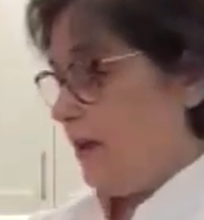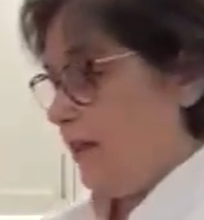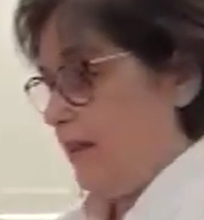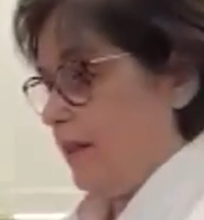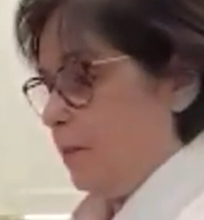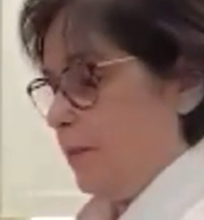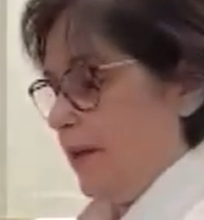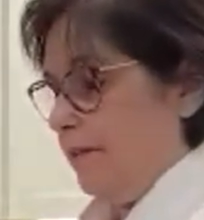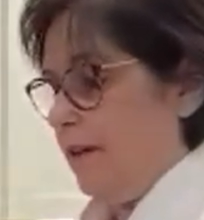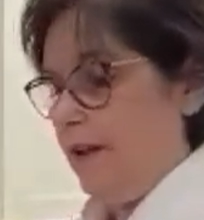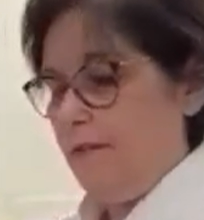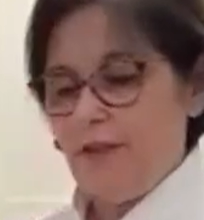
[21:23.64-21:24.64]
A little bit of
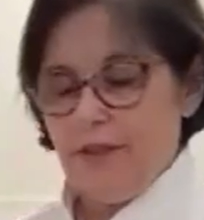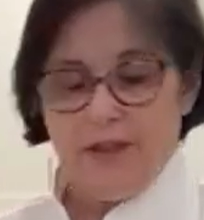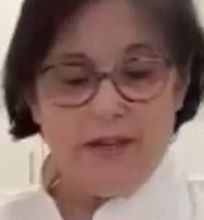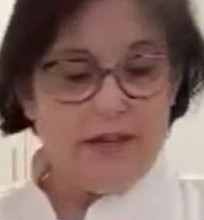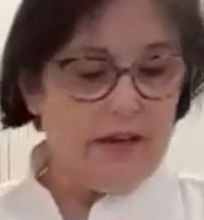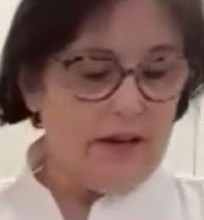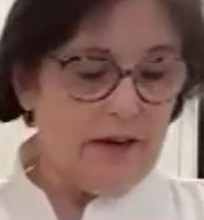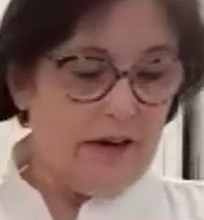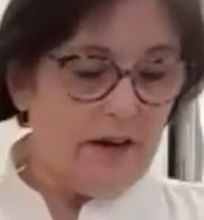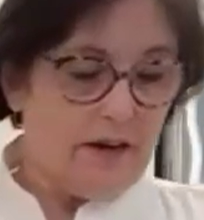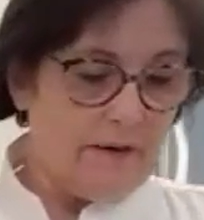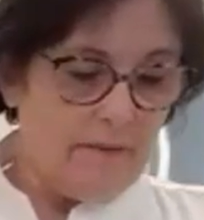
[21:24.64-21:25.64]
everything
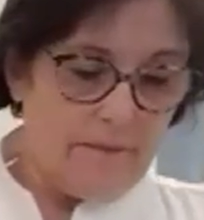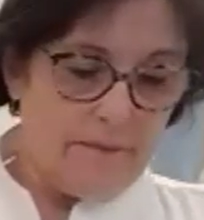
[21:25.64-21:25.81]
here.